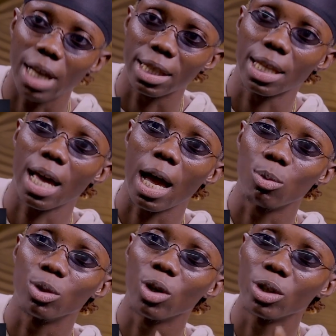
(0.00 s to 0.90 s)
that I
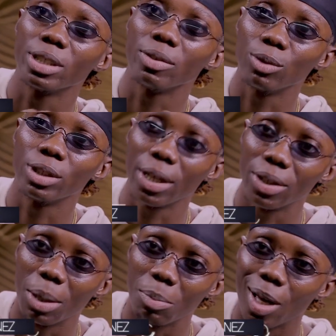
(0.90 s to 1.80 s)
will not even tell
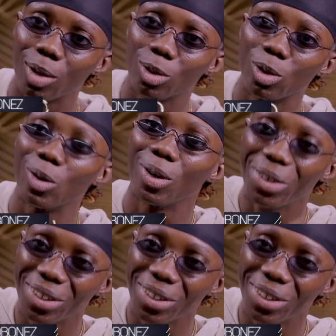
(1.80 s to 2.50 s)
them now. So,